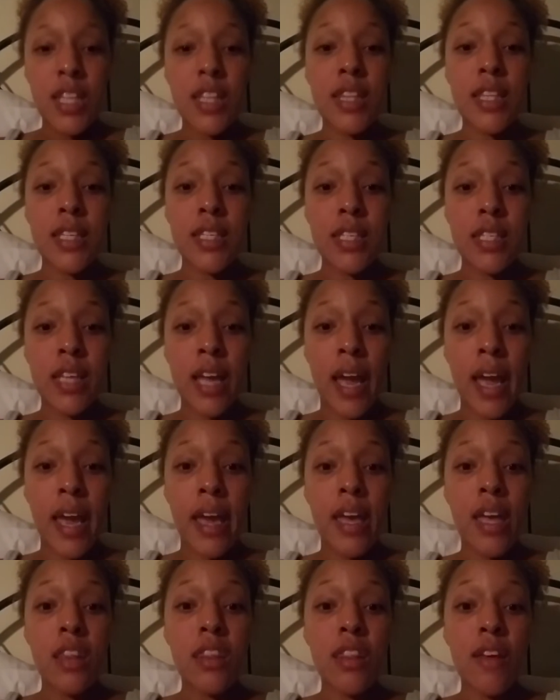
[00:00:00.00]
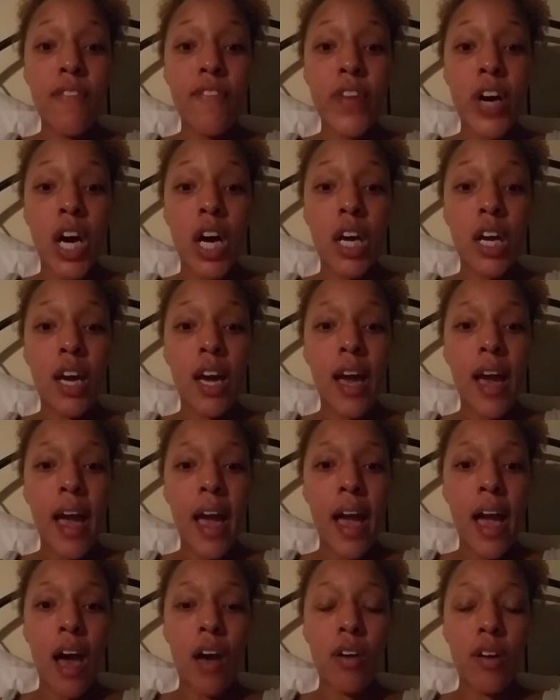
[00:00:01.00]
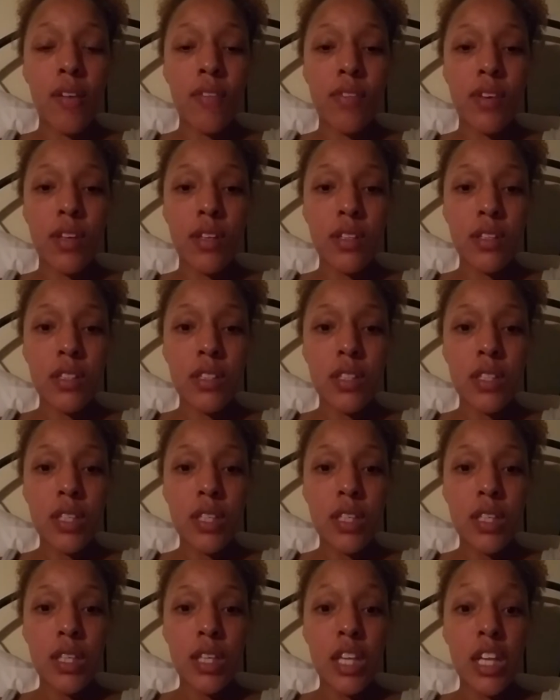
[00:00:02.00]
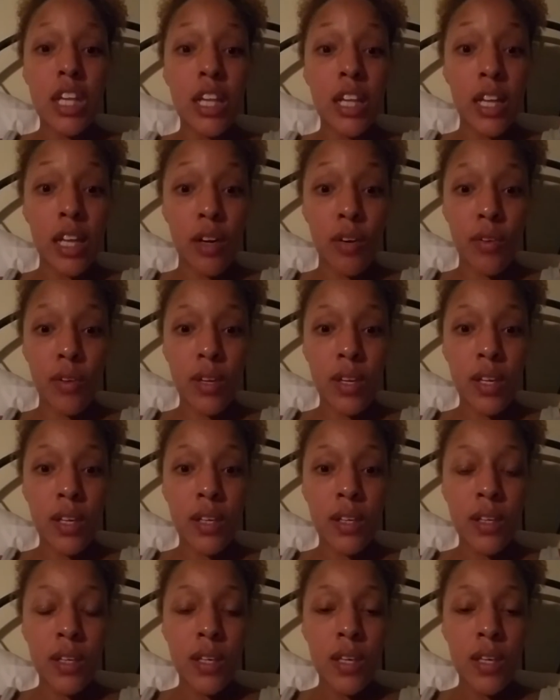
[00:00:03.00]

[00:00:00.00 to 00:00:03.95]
then stay the fuck out of it. Literally.